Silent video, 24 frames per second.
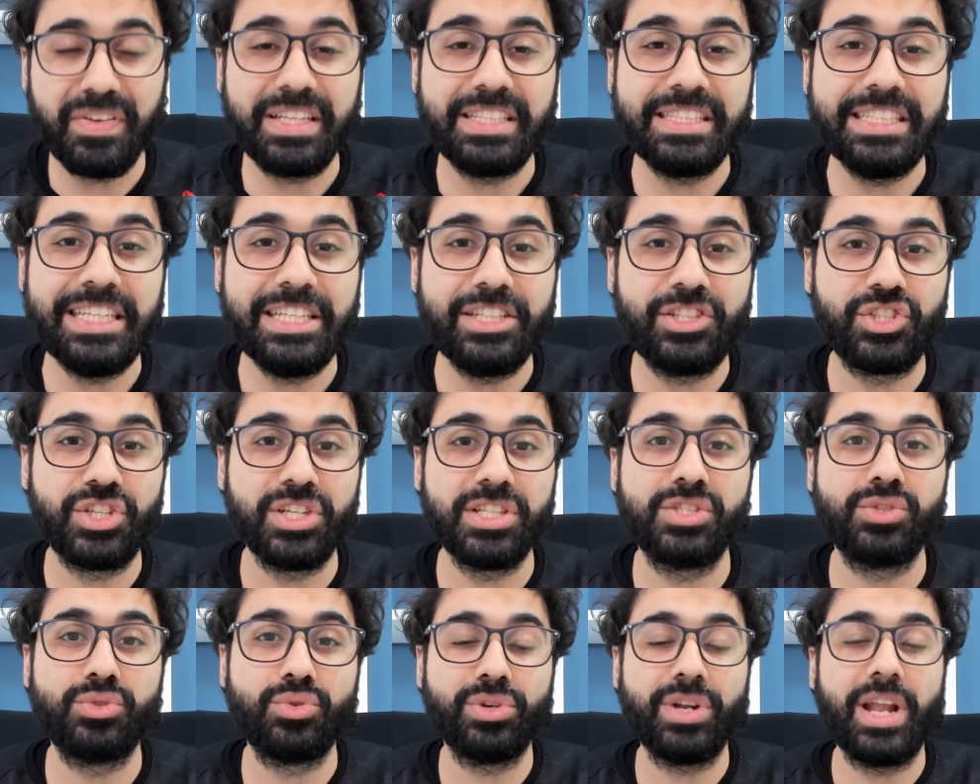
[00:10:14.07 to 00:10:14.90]

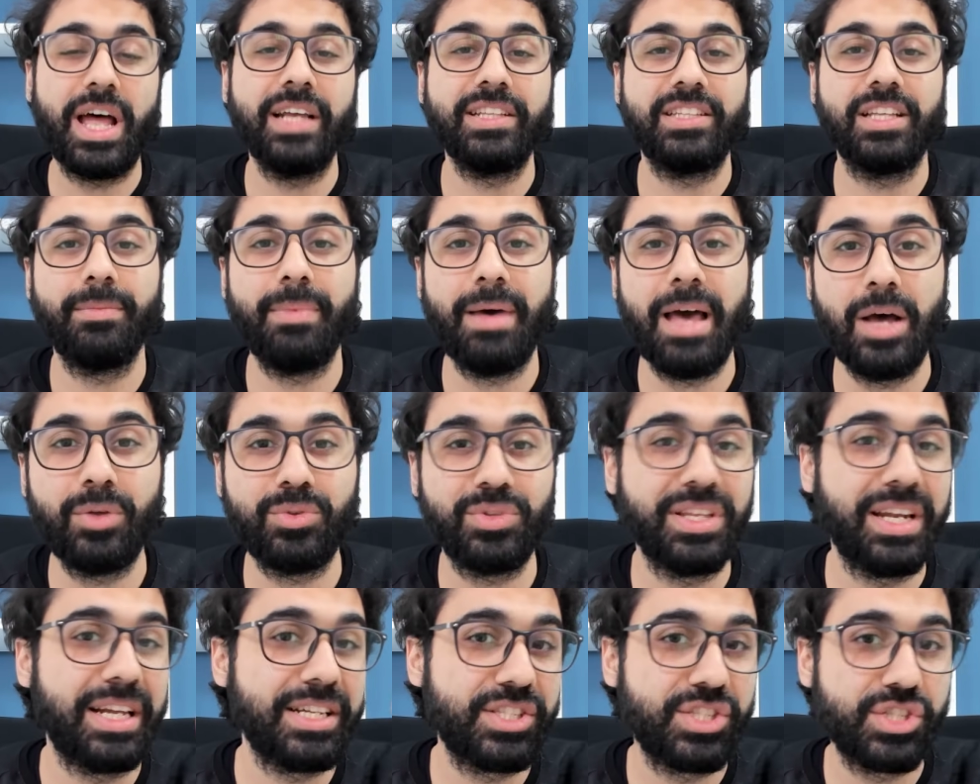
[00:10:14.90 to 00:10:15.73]
niches to write about
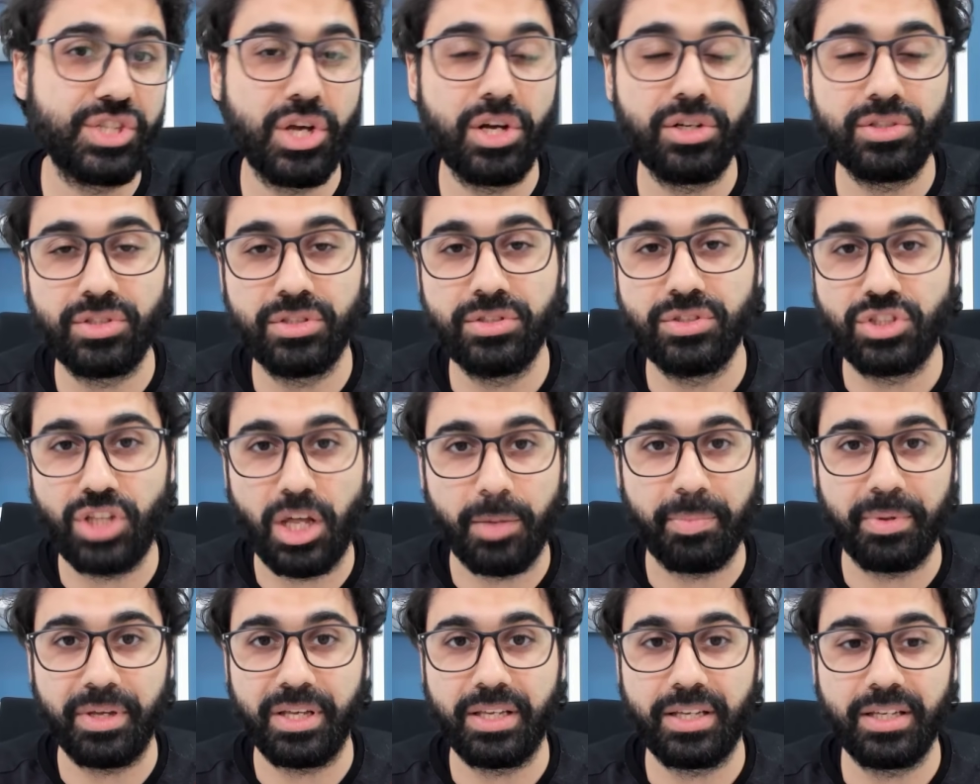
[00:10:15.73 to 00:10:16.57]
in a certain
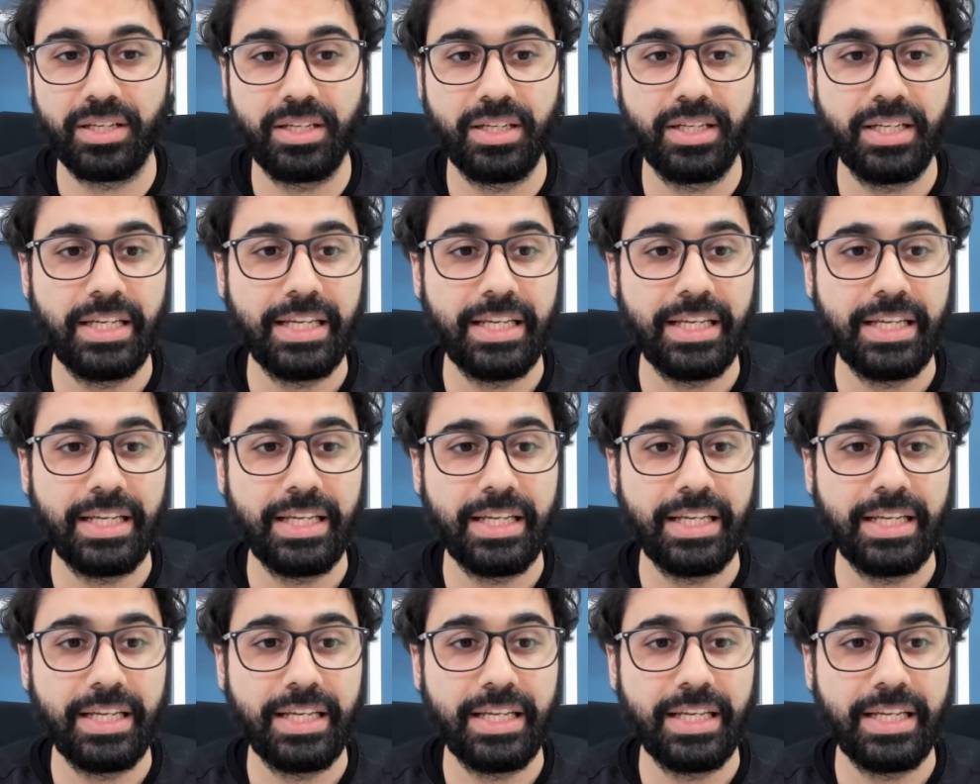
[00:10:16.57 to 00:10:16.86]
topic.